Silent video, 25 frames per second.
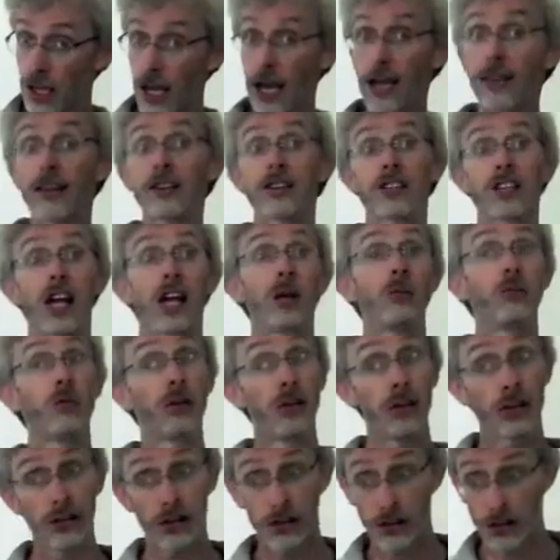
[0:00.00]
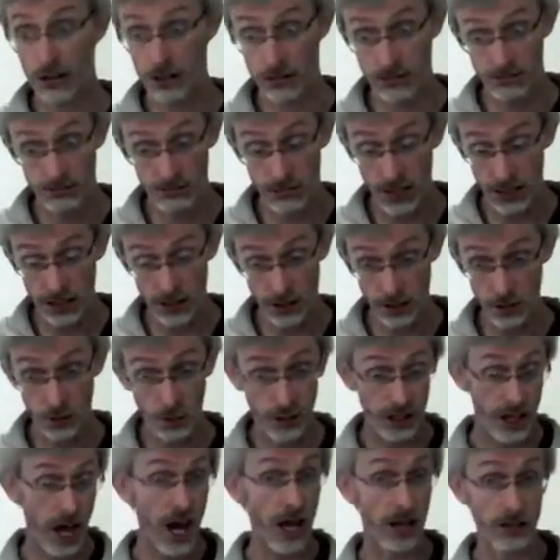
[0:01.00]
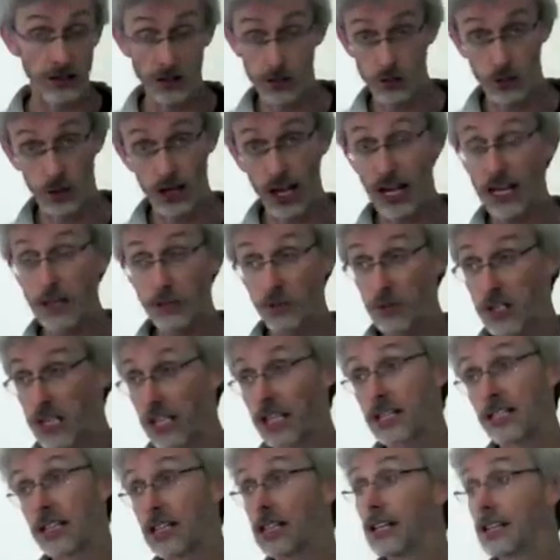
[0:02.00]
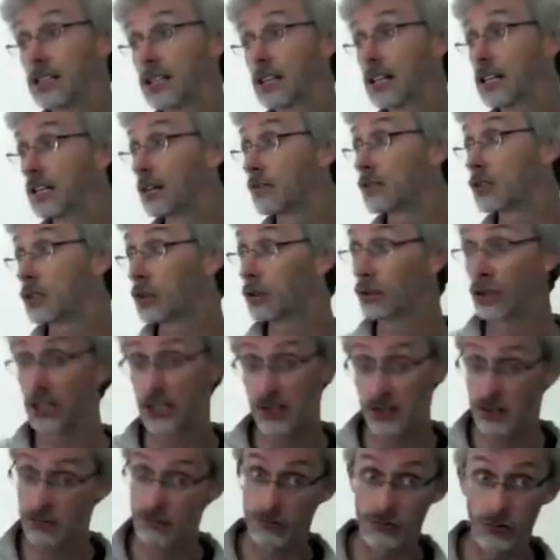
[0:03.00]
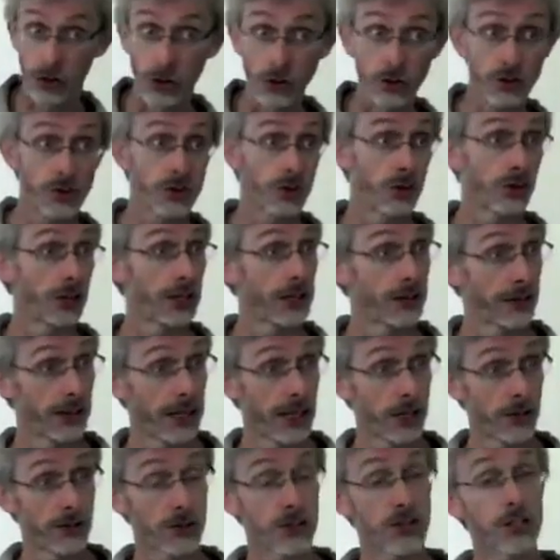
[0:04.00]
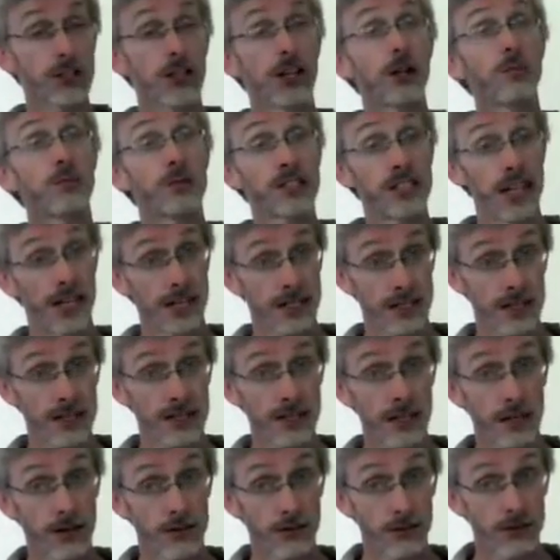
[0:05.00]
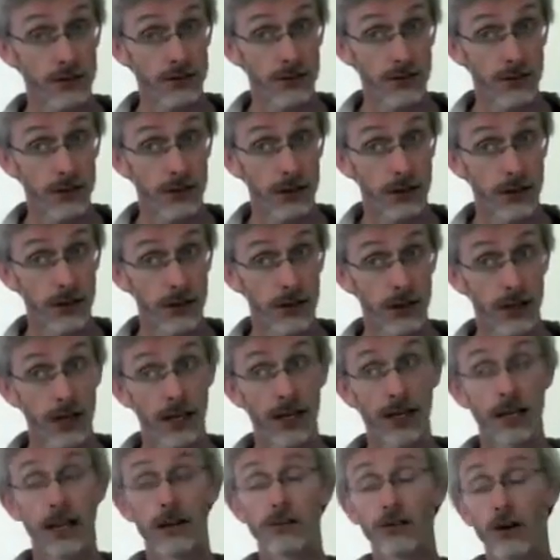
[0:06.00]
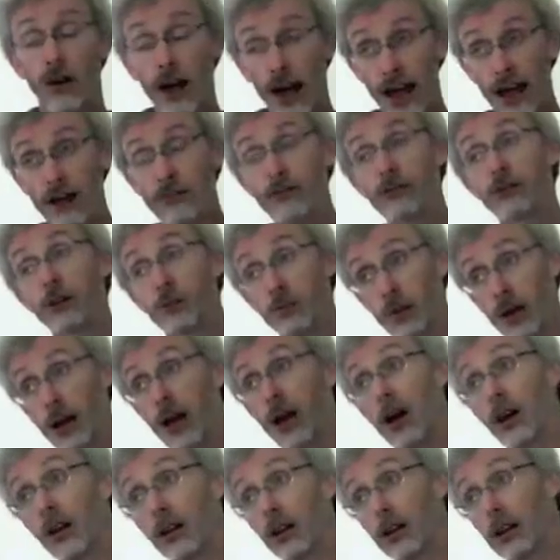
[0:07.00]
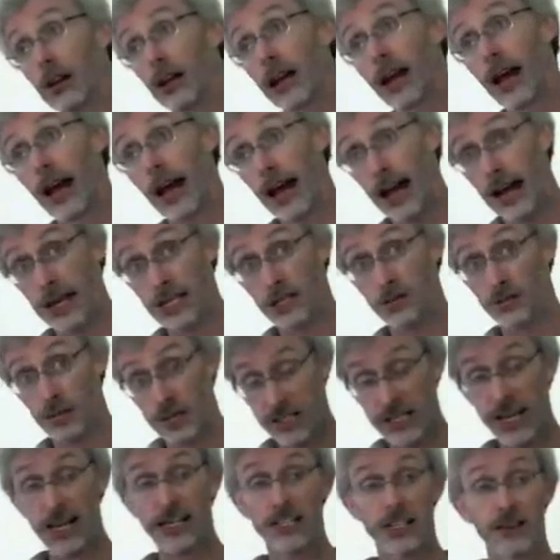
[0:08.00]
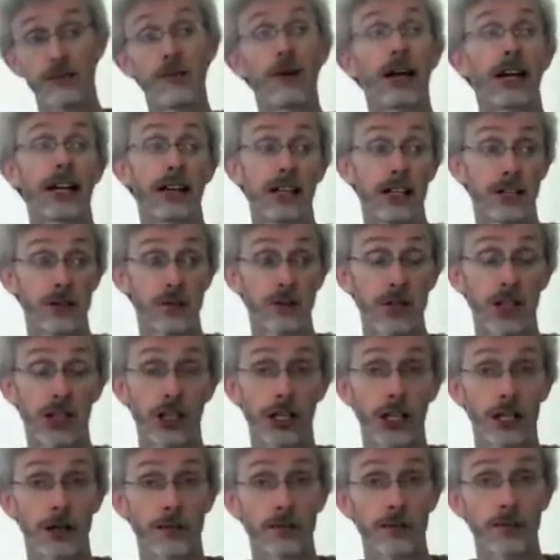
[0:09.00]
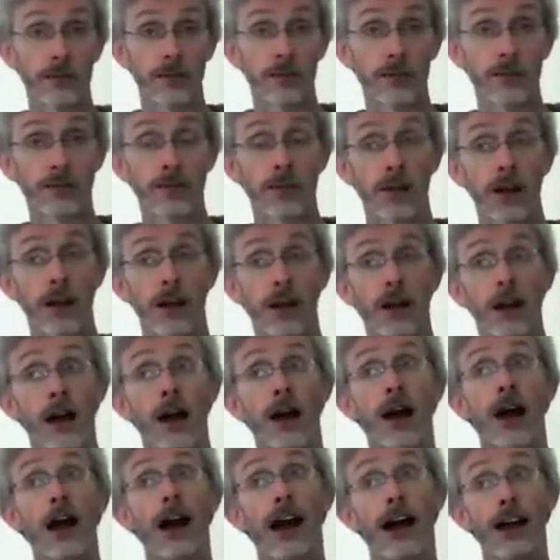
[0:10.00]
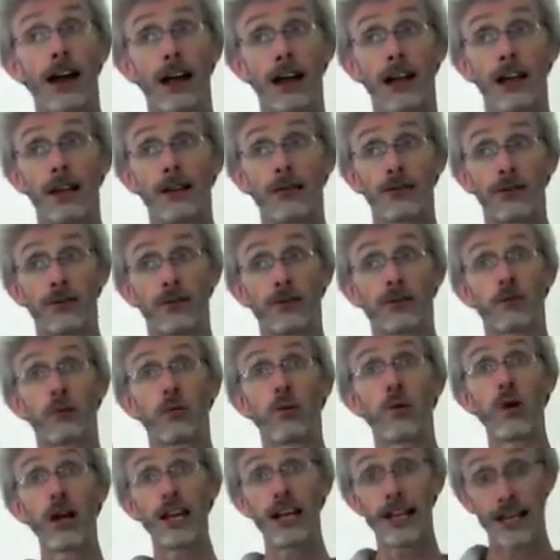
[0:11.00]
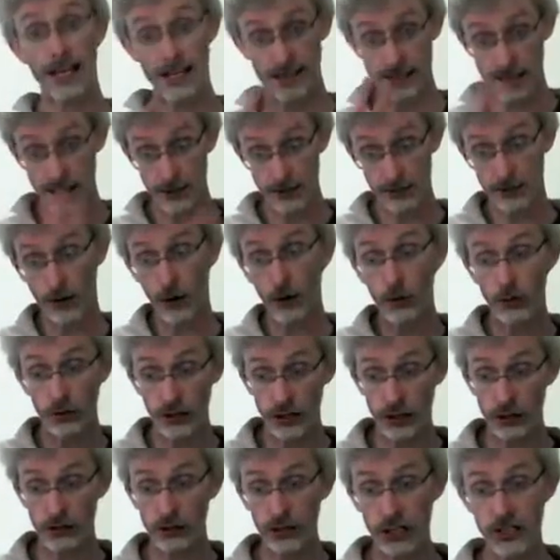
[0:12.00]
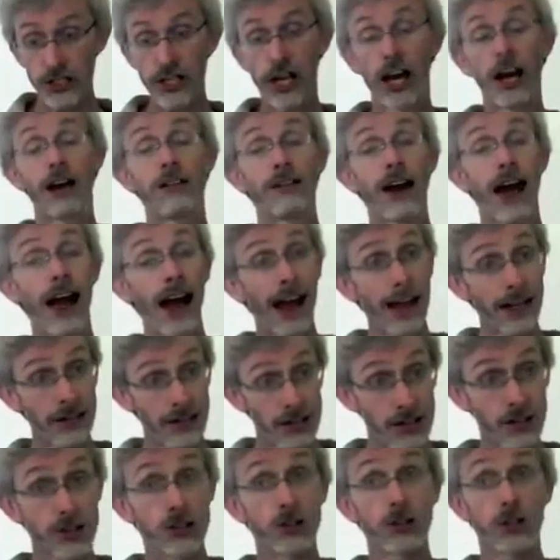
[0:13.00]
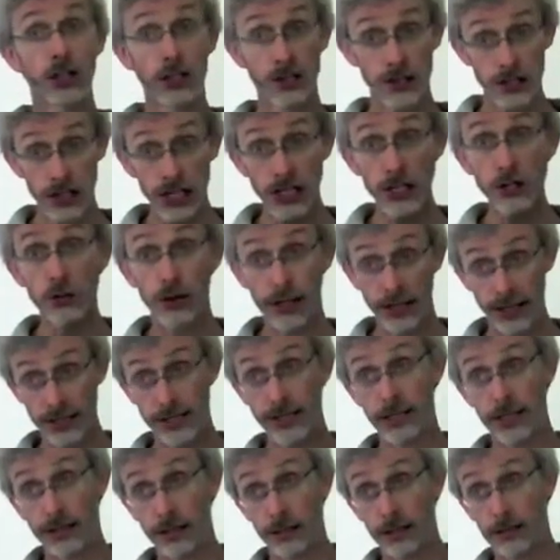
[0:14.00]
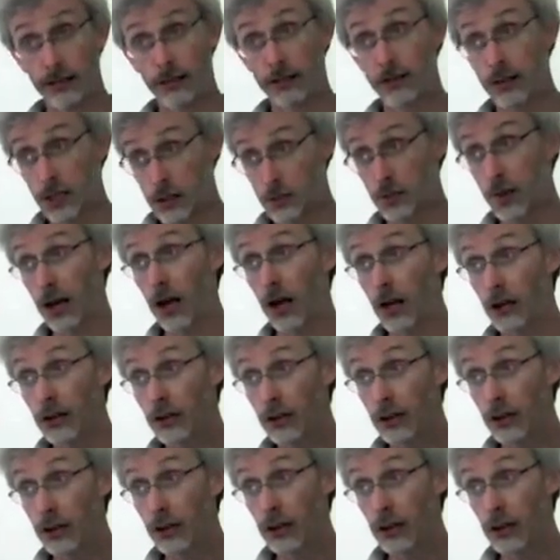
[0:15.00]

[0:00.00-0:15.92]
And the same with, it doesn't want apes eating its leaves or its roots or anything else, and so it protects itself. Therefore, every plant has protective mechanisms on it. If we, as an evolving creature, have had to continue eating this plant,